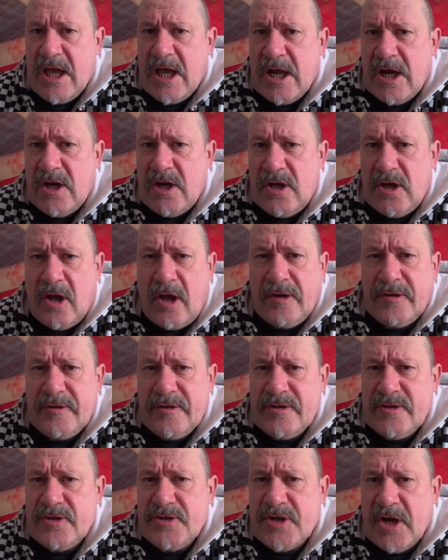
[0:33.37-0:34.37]

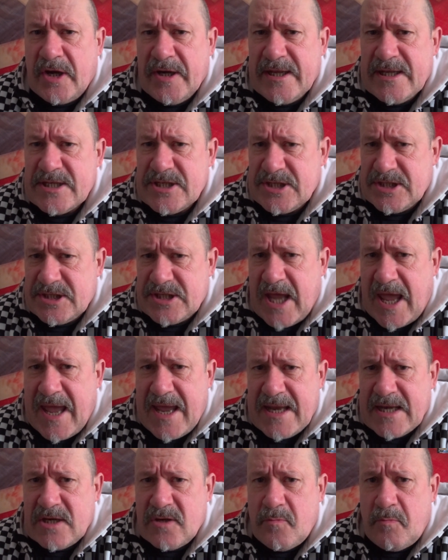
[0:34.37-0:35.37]

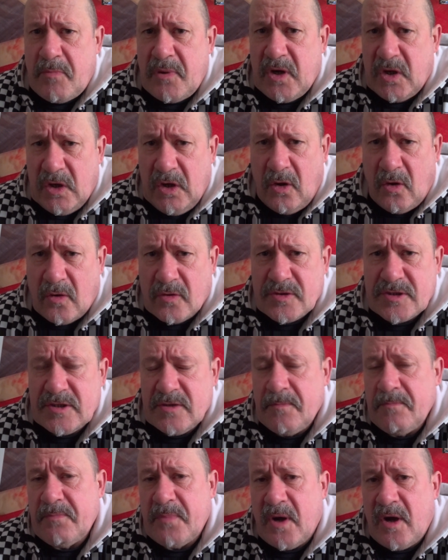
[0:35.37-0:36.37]
Londonistan plot
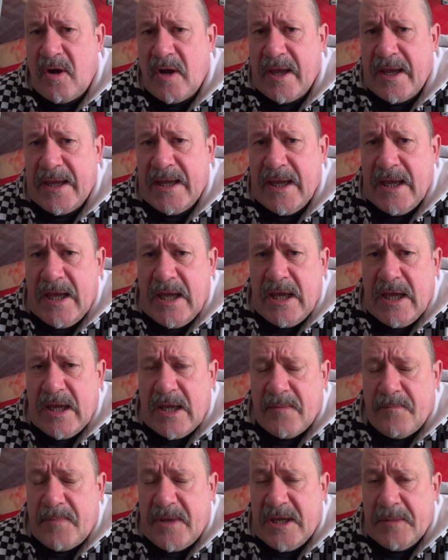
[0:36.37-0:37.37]
by
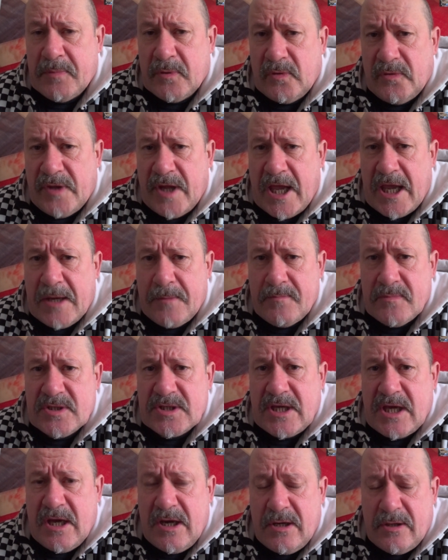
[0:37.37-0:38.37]
people
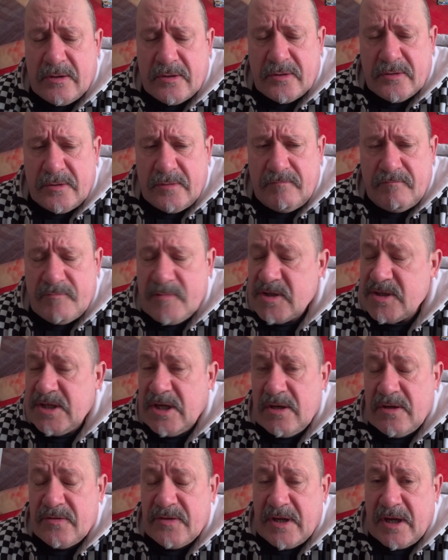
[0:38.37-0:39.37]
named Khan. That's
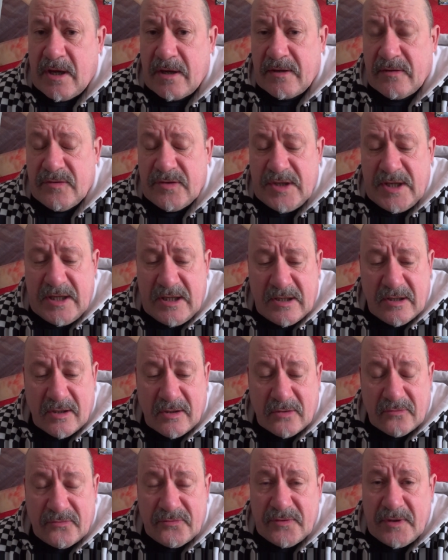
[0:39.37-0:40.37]
the only thing I can think
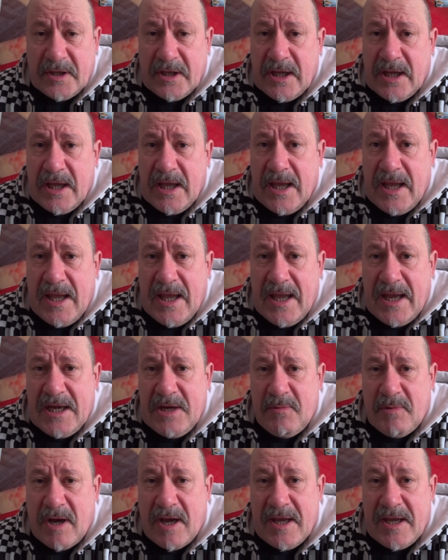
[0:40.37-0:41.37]
of.
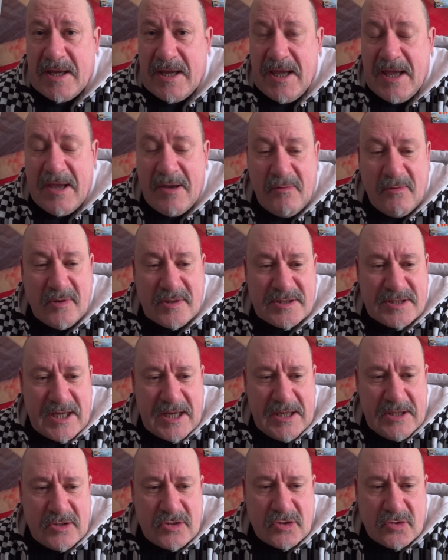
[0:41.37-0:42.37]
Anyway, yeah, it was
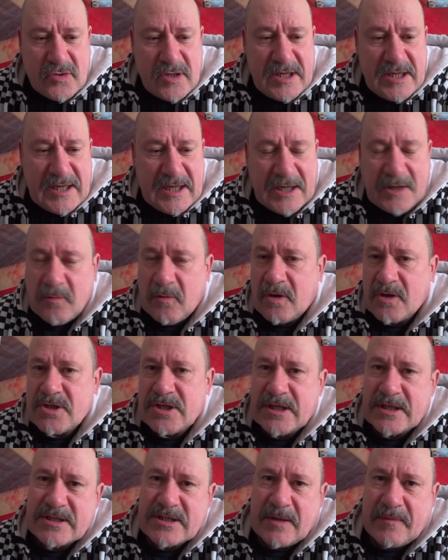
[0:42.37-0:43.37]
intriguing
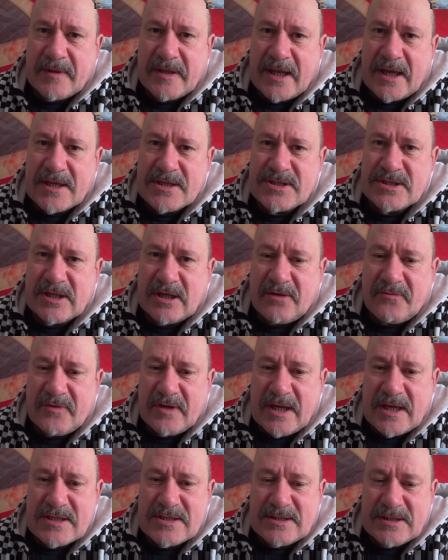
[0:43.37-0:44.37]
watching some of that stuff
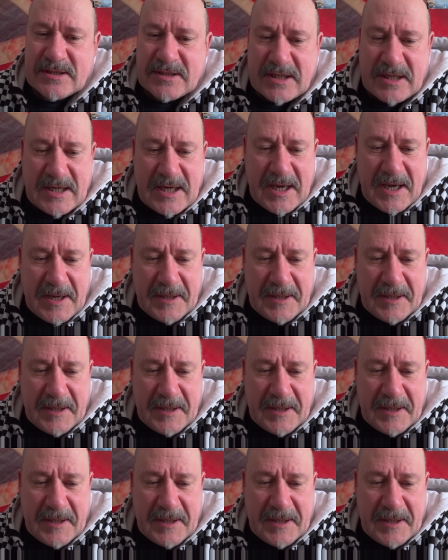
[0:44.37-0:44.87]
yesterday.